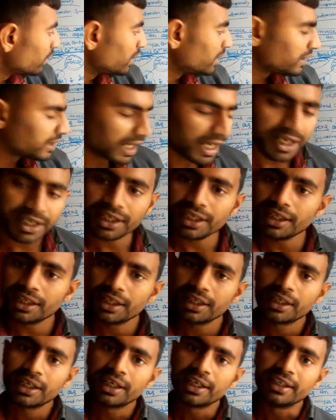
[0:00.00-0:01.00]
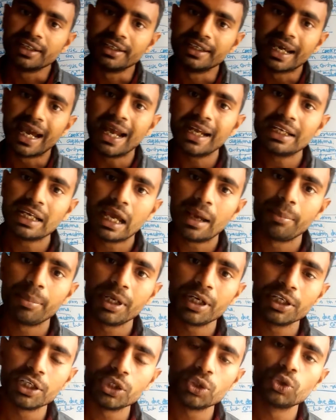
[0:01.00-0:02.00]
tetany that
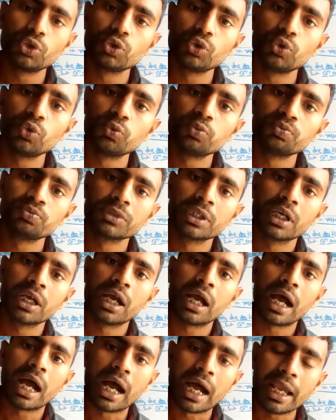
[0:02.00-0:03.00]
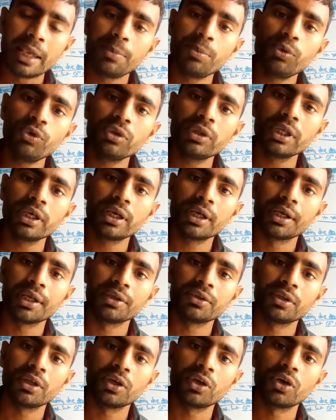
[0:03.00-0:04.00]
happen due to
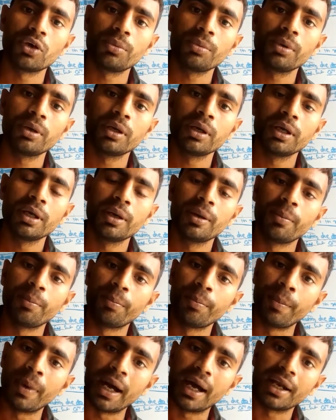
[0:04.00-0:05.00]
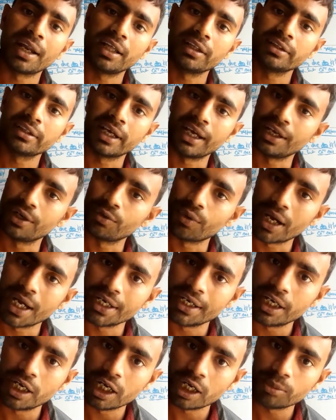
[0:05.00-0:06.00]
hyposecretion of
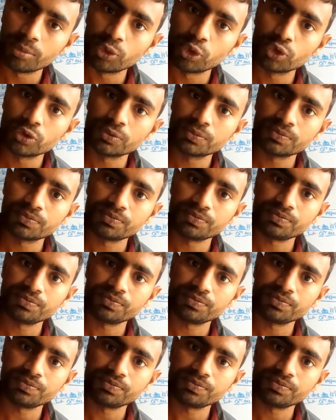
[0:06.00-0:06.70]
parathyroid hormone,